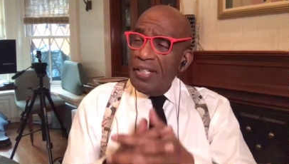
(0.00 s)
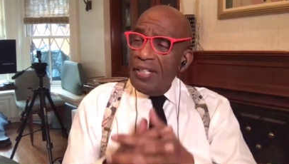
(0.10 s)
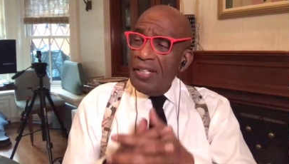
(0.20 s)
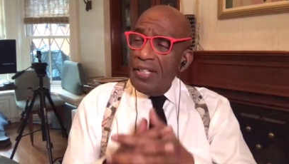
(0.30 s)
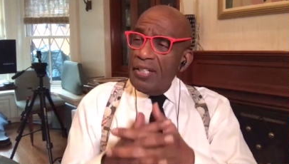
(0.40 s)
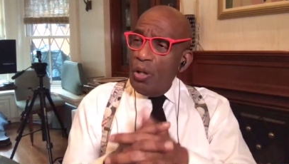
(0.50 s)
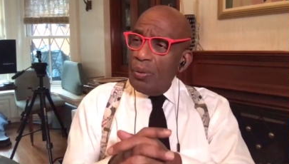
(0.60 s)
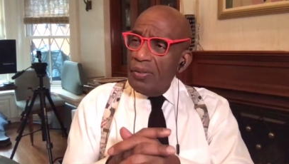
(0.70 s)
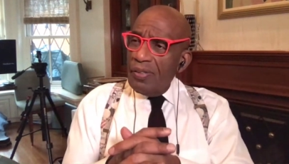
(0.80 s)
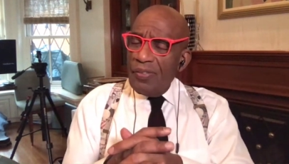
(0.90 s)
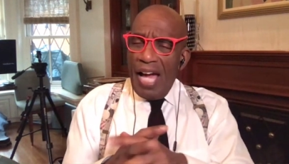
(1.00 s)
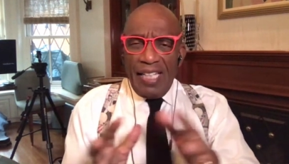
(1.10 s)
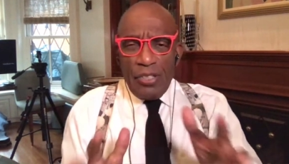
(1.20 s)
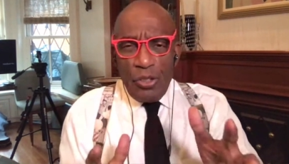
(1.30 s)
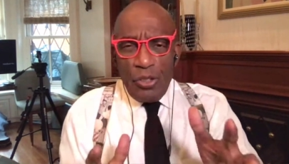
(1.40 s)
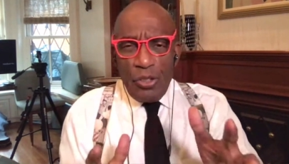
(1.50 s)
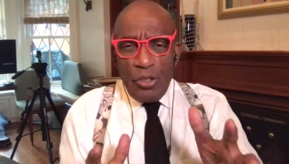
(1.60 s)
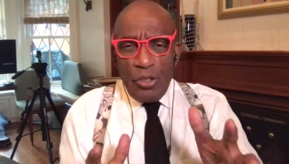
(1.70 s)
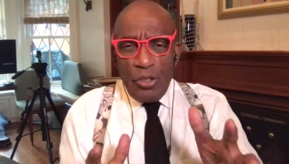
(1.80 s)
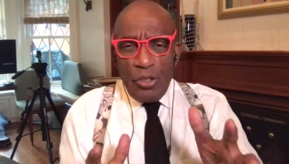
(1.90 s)
So you you've got to get
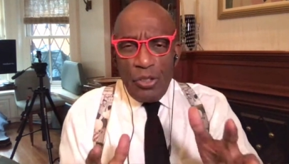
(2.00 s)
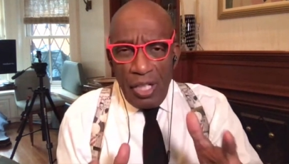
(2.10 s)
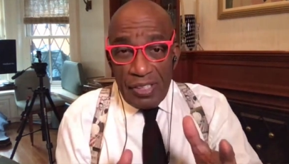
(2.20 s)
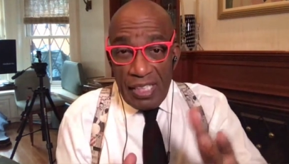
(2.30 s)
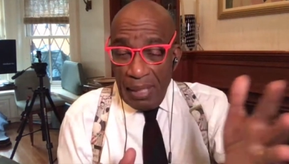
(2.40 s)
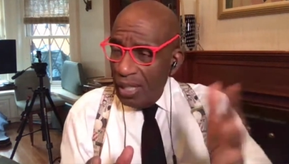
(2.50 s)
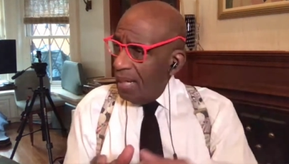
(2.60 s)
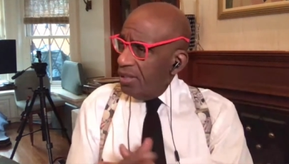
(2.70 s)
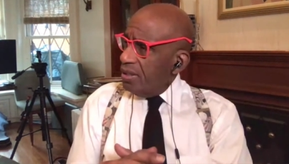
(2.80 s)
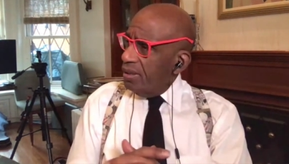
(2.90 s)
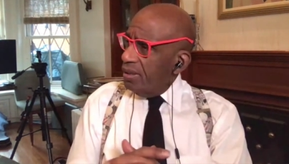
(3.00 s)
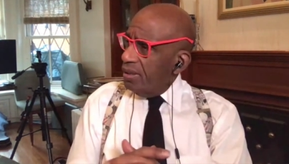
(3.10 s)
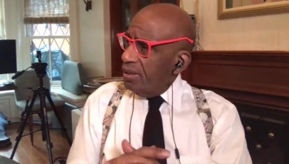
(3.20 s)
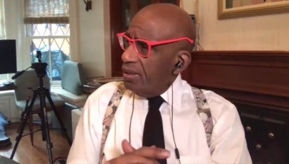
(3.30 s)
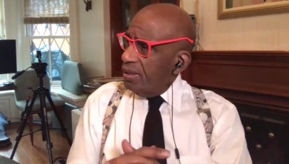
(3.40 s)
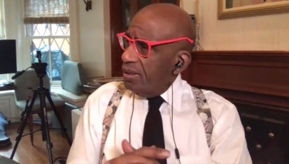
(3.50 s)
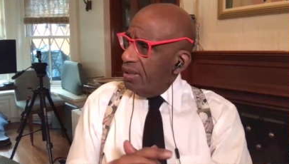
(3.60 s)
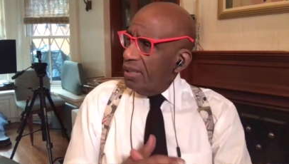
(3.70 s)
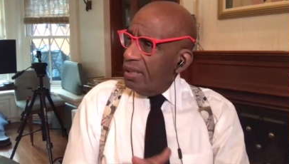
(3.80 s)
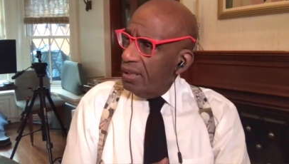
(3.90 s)
yourself a team. I write about this in
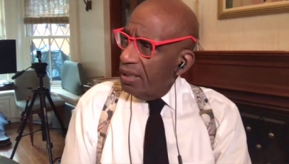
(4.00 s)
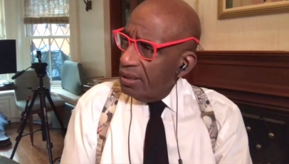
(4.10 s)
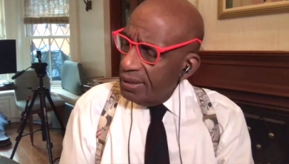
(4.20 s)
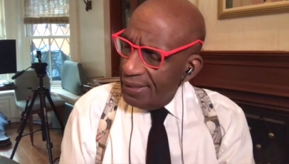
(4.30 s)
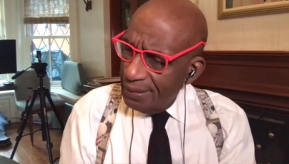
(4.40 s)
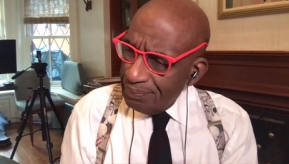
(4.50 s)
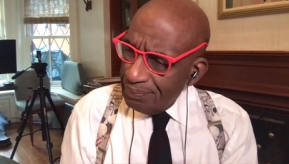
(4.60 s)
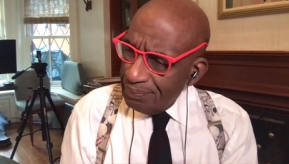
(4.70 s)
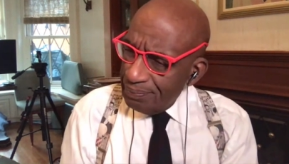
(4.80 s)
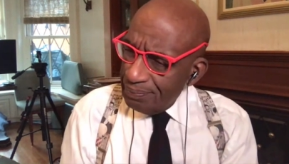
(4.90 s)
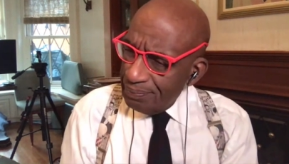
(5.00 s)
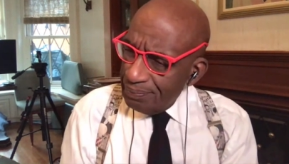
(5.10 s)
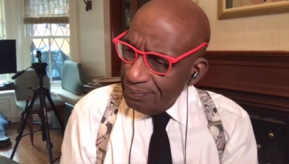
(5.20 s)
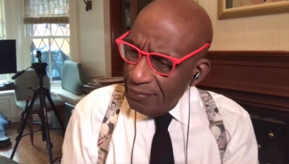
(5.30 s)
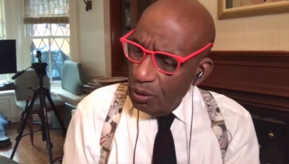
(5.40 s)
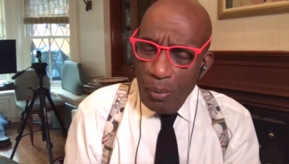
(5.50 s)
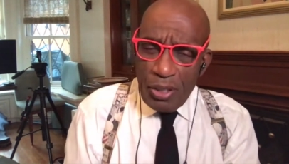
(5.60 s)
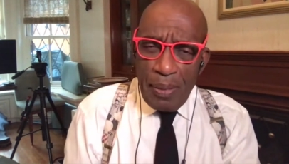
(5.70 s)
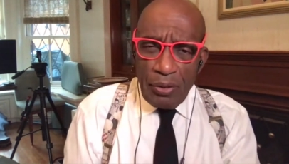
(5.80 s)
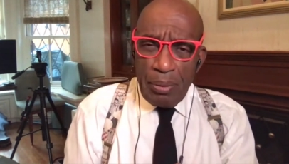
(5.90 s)
in uh, uh, you look so
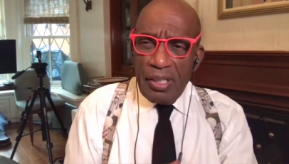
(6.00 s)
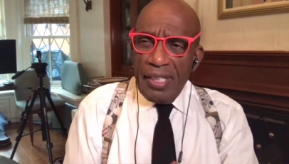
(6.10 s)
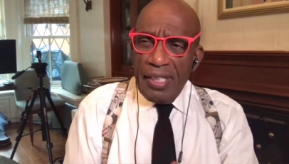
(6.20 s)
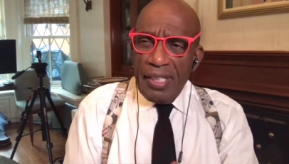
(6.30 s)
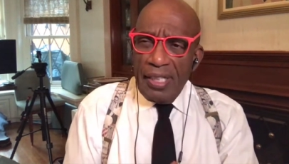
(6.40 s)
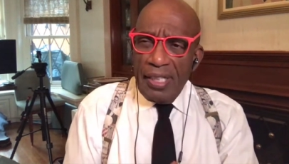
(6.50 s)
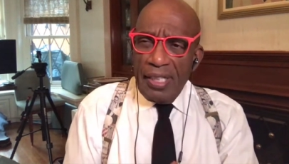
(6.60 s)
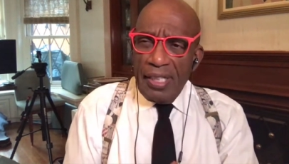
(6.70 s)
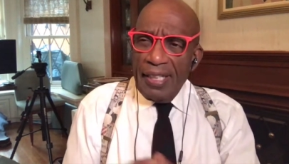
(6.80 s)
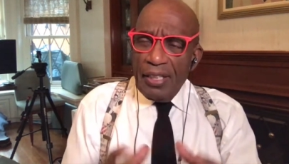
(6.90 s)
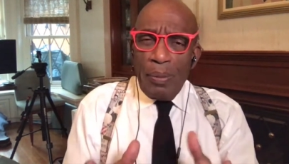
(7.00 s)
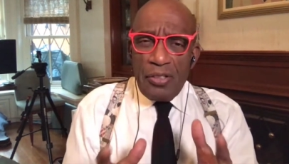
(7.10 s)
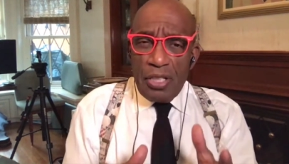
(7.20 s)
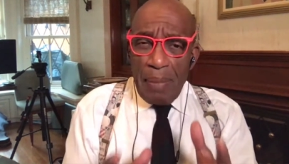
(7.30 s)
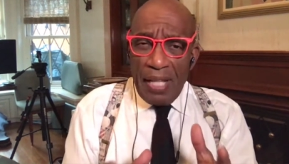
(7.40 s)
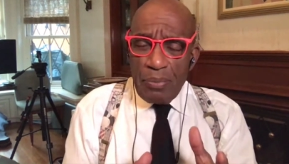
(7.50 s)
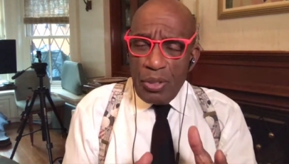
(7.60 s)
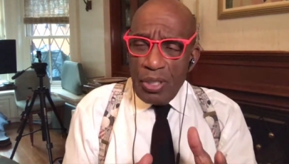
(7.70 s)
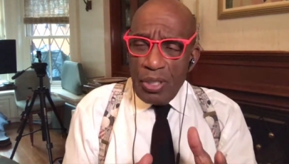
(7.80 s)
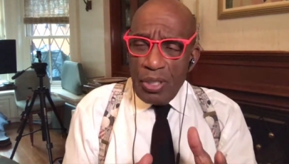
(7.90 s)
much better in person. Nobody does this
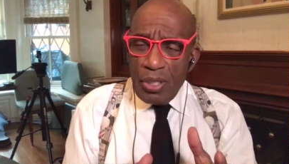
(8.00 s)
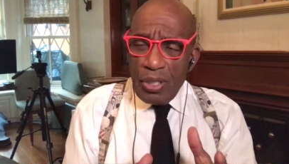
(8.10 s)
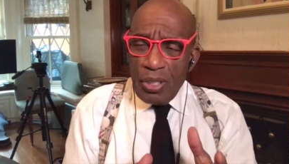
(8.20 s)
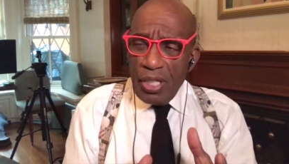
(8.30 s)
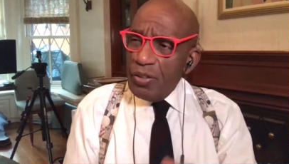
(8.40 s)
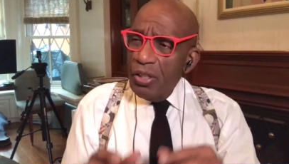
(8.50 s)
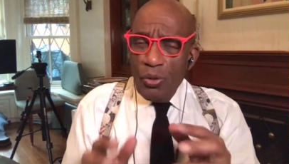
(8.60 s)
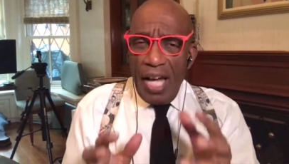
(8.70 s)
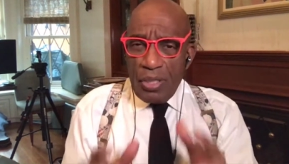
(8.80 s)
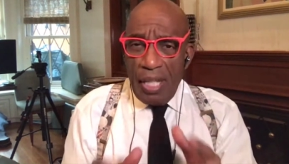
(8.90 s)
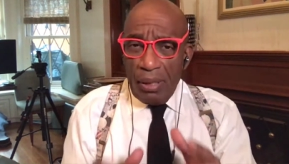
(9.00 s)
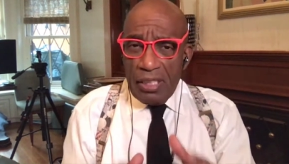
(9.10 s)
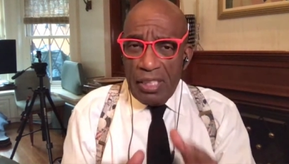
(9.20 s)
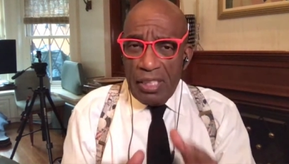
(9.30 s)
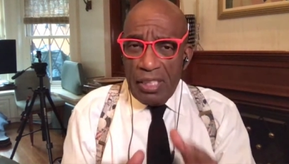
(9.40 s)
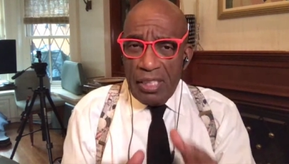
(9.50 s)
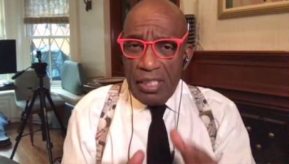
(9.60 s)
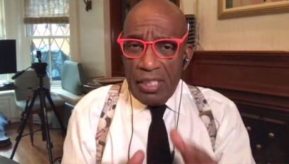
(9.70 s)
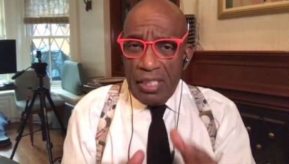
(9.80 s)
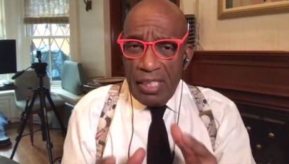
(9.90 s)
by themselves. You've got to assemble a
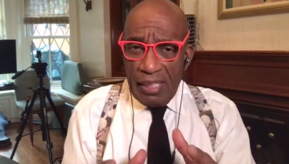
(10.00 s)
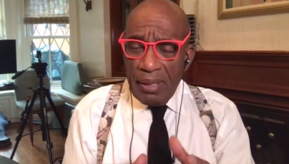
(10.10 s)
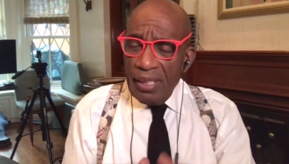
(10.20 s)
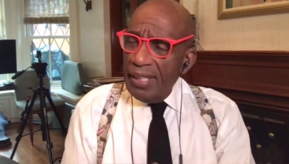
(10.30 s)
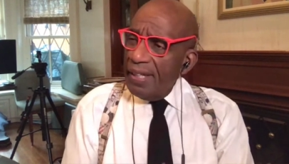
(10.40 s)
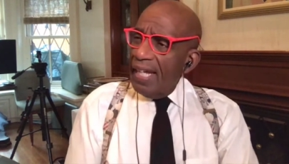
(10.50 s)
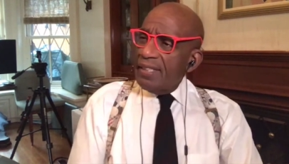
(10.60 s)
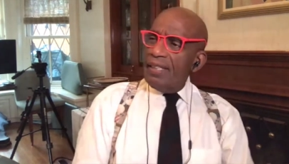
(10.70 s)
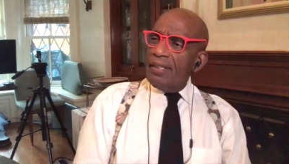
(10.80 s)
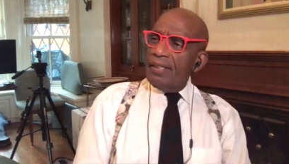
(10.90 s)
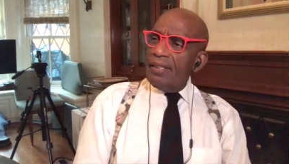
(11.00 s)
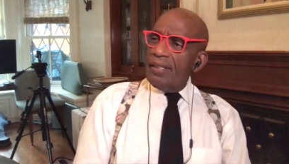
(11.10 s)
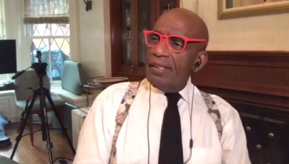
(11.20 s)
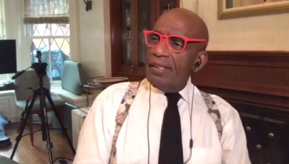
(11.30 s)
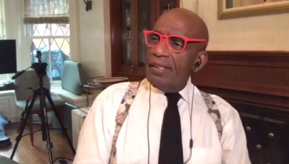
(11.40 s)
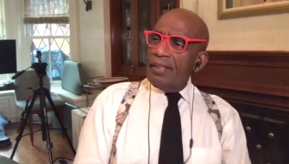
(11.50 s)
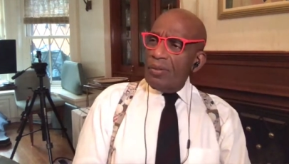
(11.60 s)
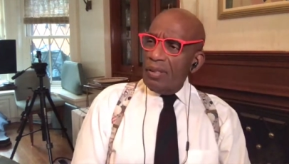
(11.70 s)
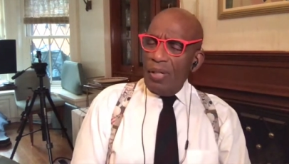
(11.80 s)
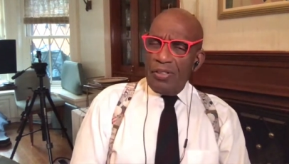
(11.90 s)
team that uh,
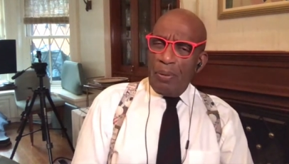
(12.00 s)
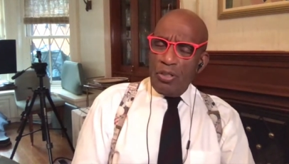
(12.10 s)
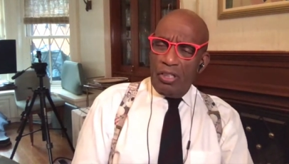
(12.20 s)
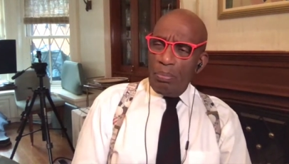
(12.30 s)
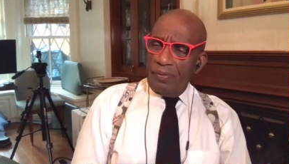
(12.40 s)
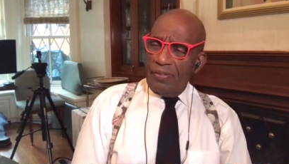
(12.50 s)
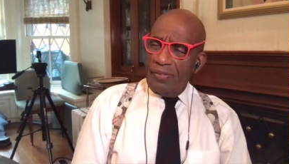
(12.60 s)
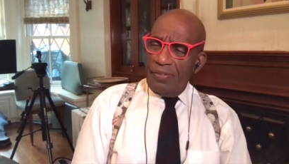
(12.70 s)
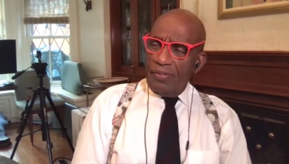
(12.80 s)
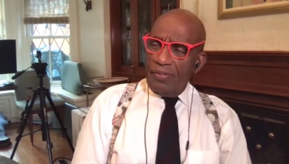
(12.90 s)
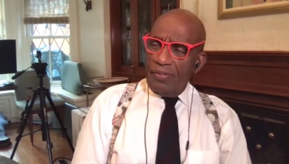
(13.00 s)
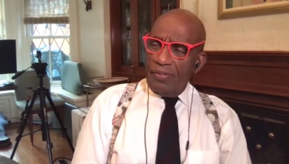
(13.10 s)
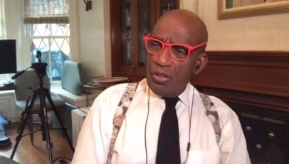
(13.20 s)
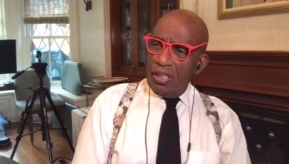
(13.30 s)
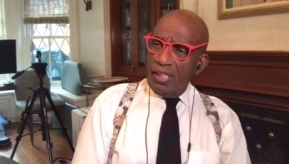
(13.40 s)
whether it's personally or professionally.